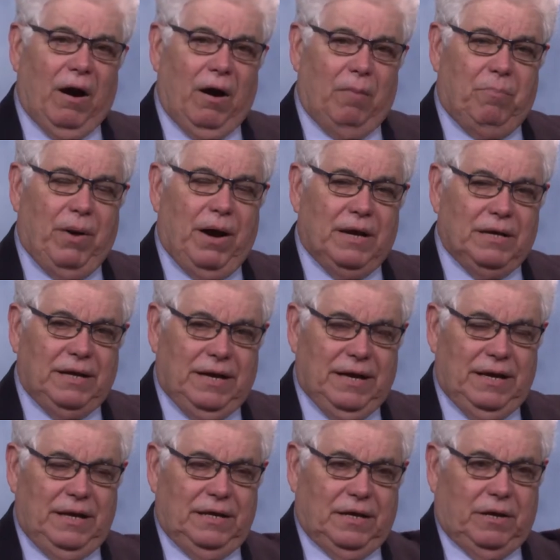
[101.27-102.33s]
Upon
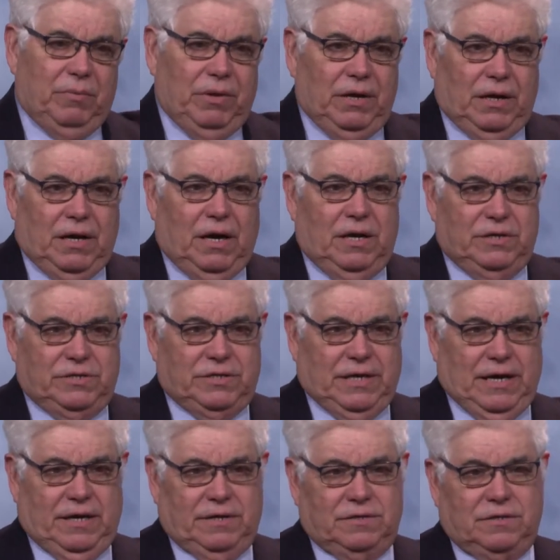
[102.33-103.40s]
getting the community college
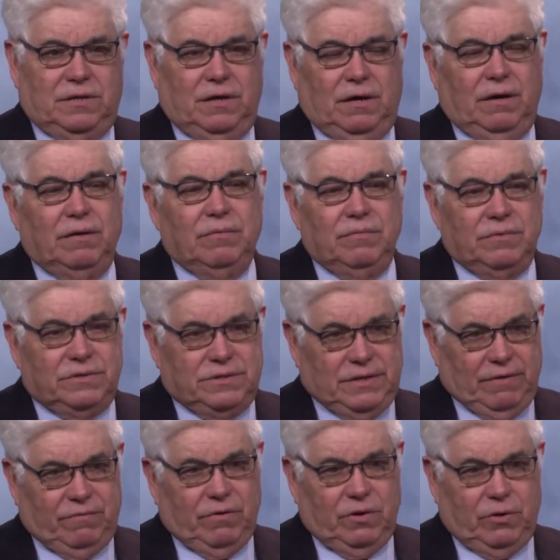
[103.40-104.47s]
status, uh,
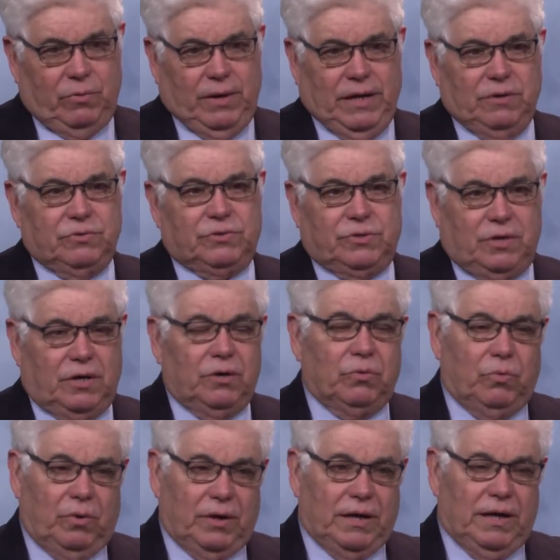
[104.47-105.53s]
several Laredos
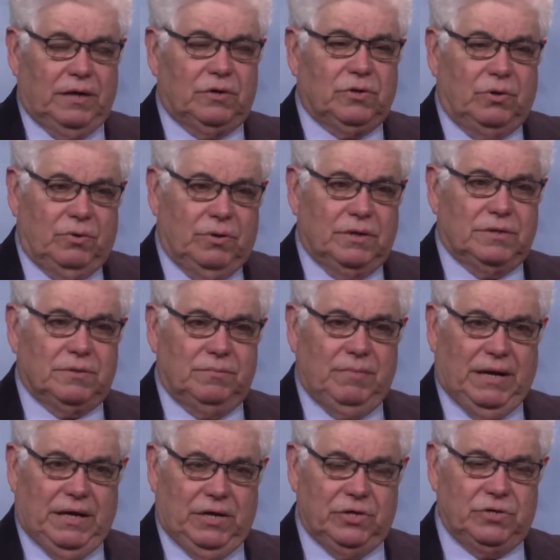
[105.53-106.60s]
started working towards
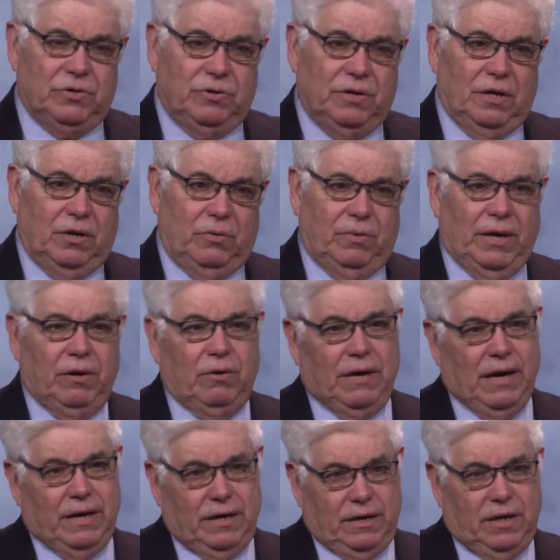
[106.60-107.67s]
making sure that Laredo
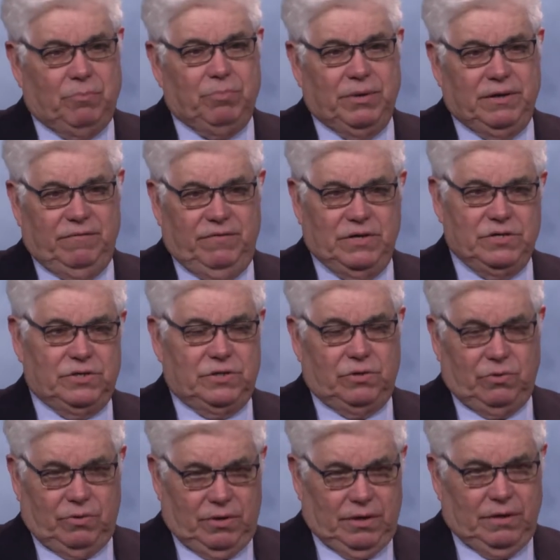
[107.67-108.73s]
got an upper
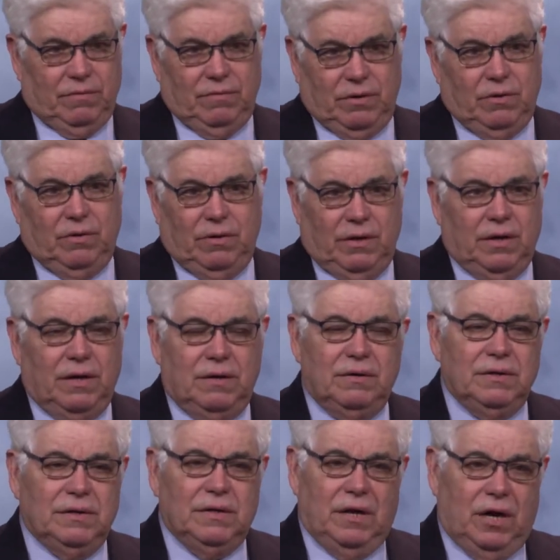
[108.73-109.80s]
division or a, or
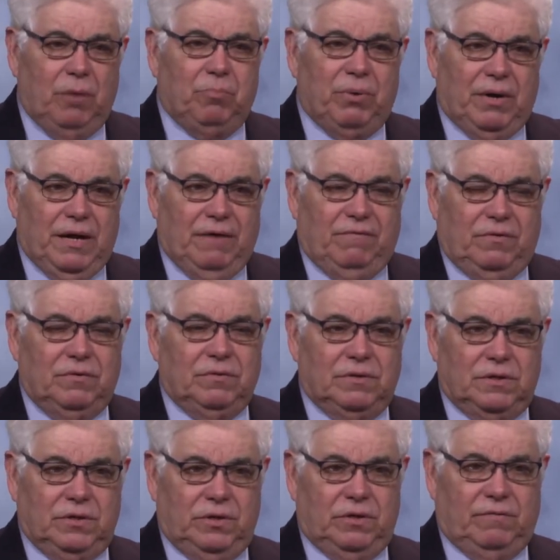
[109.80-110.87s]
a upper level
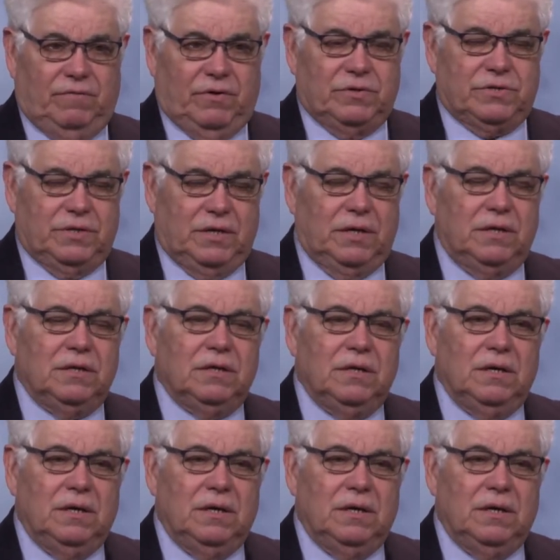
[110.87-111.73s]
university.